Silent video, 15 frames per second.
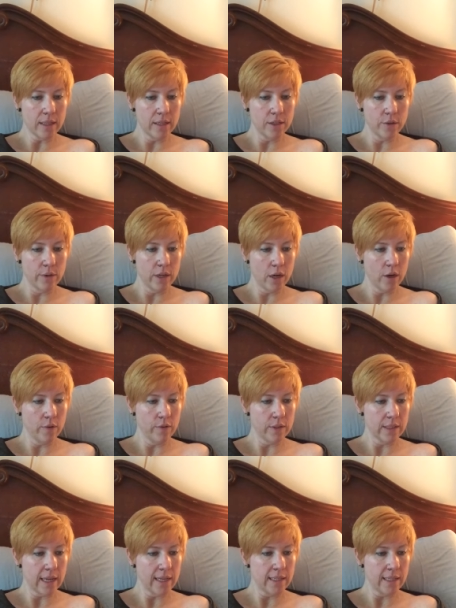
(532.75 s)
into an
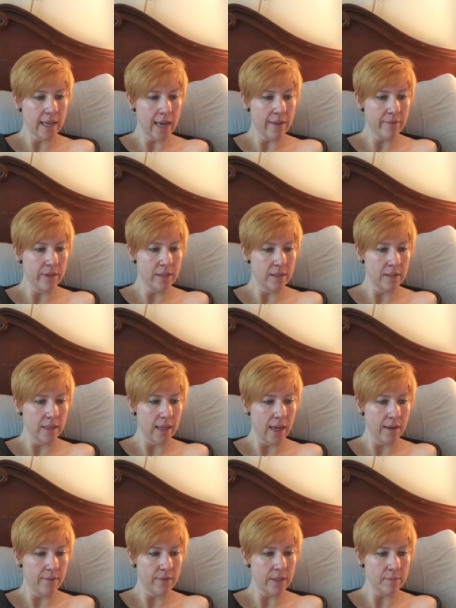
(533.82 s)
oversized canvas,
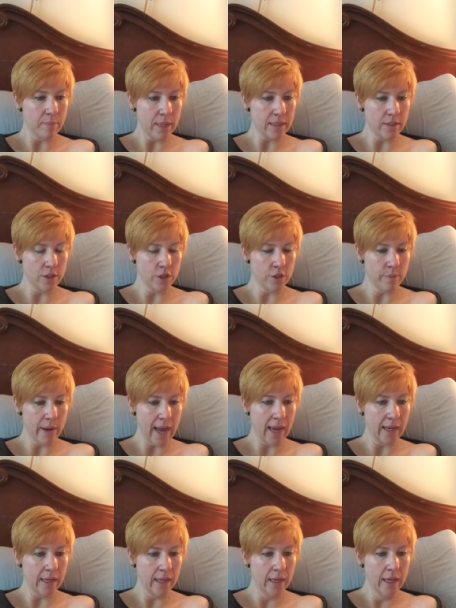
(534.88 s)
canvas messenger
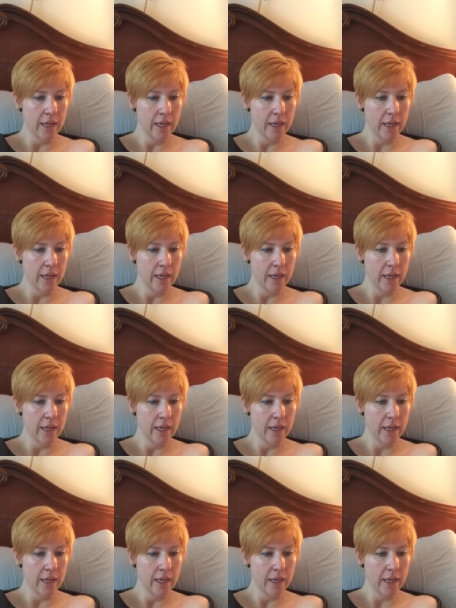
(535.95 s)
bag.